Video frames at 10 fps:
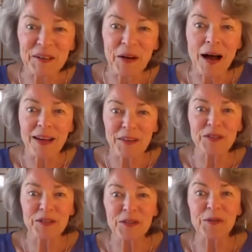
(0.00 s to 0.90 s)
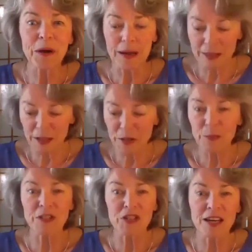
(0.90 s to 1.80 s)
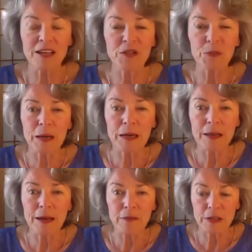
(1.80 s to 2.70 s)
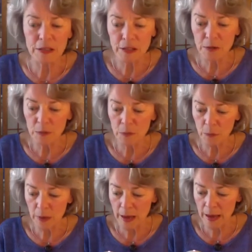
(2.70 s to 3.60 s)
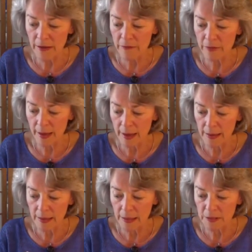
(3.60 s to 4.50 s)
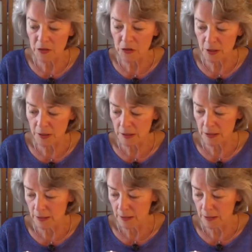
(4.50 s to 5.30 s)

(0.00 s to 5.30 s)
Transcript: I could do, this would change my life. Until we have that, it's just